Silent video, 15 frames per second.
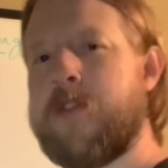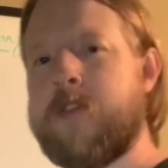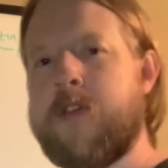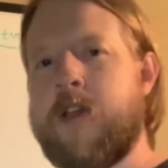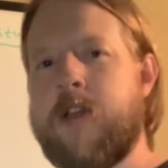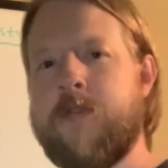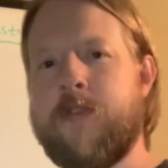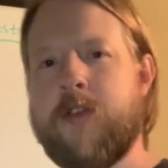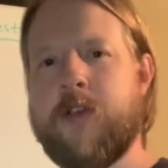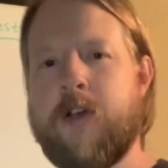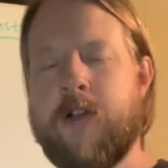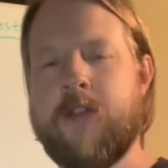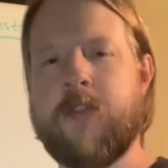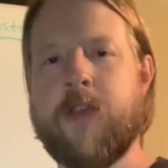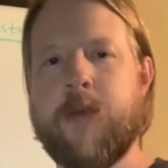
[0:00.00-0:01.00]
kind of the
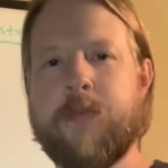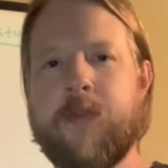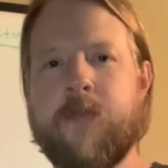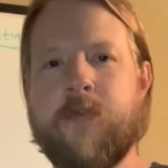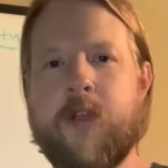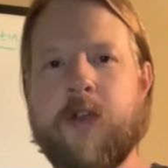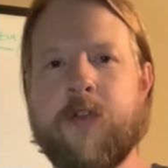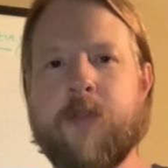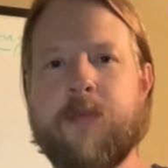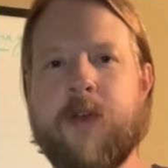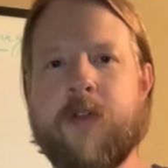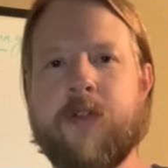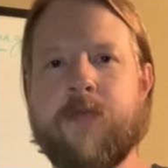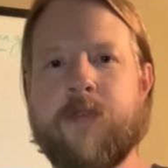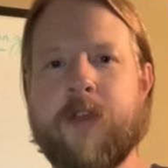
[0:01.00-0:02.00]
concept of
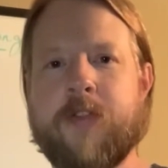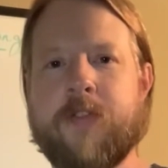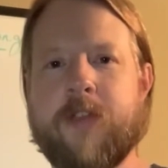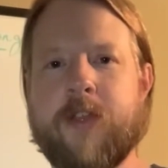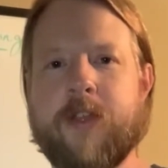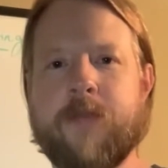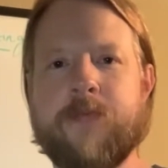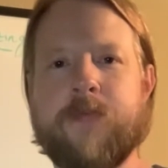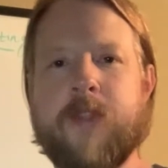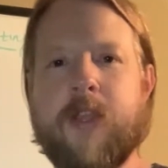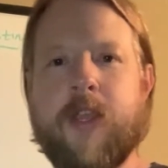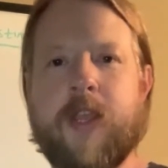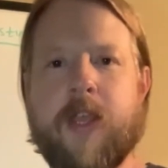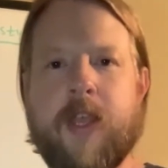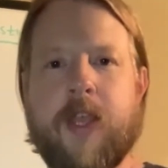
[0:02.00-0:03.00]
roundabout investing.
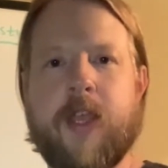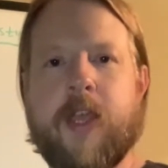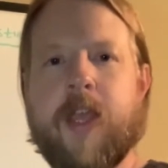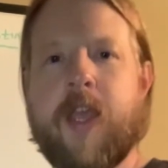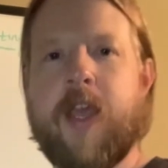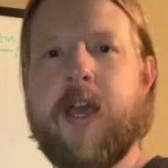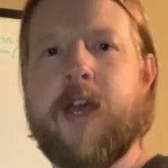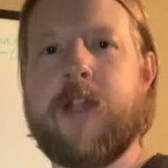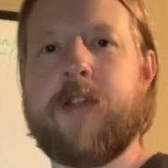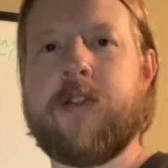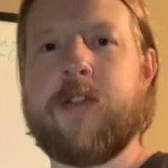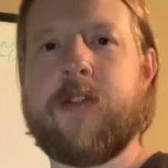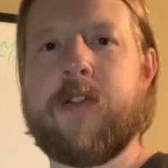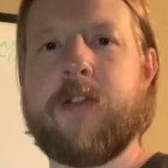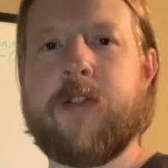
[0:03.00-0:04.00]
And
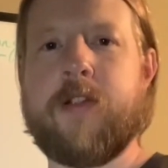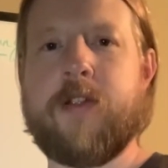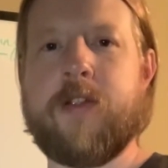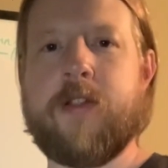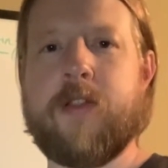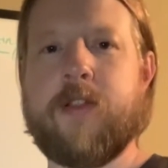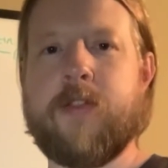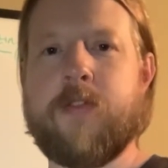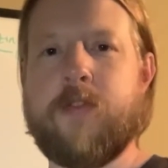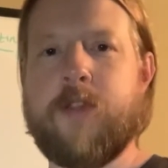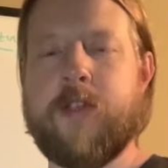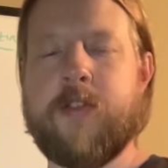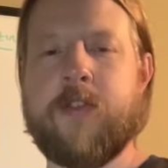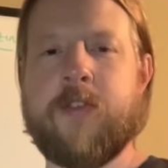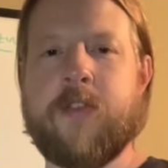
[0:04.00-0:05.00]
so
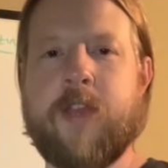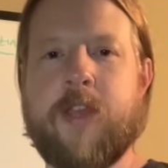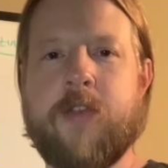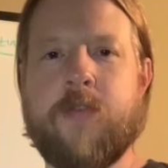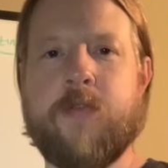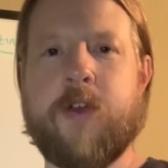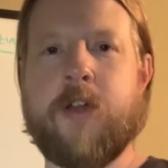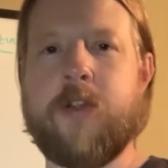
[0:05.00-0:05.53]
let's just say you've got a